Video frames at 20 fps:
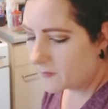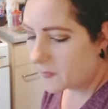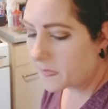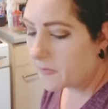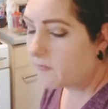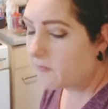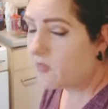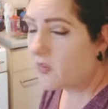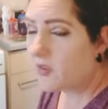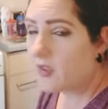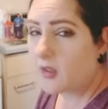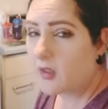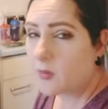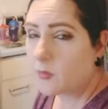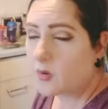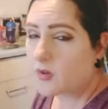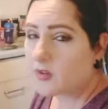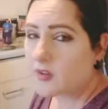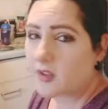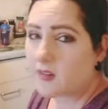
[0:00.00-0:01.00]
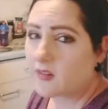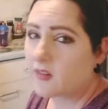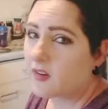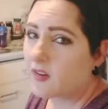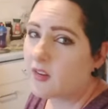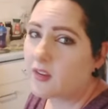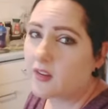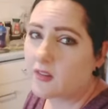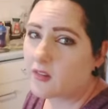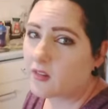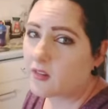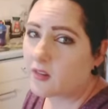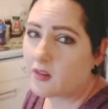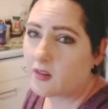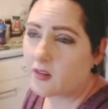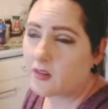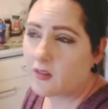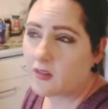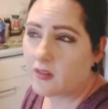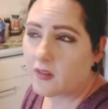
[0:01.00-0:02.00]
If anyone has any
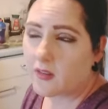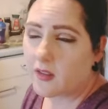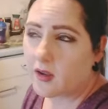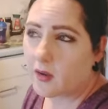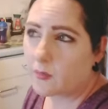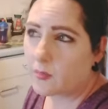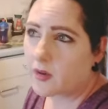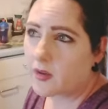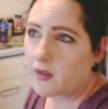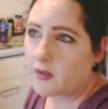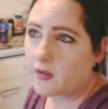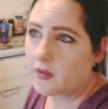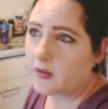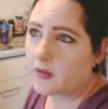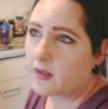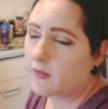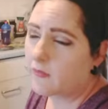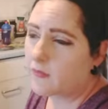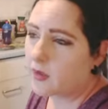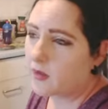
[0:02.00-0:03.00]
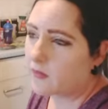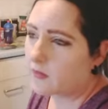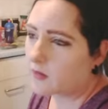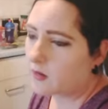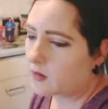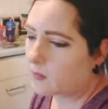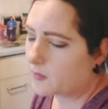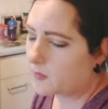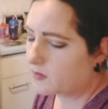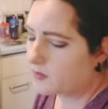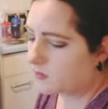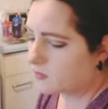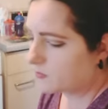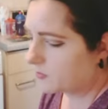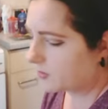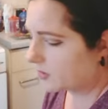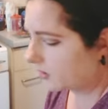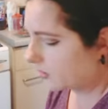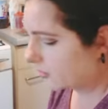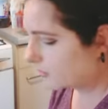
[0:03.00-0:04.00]
insight to that, please leave it in the comments
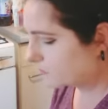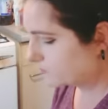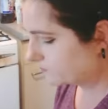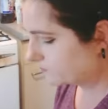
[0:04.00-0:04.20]
below.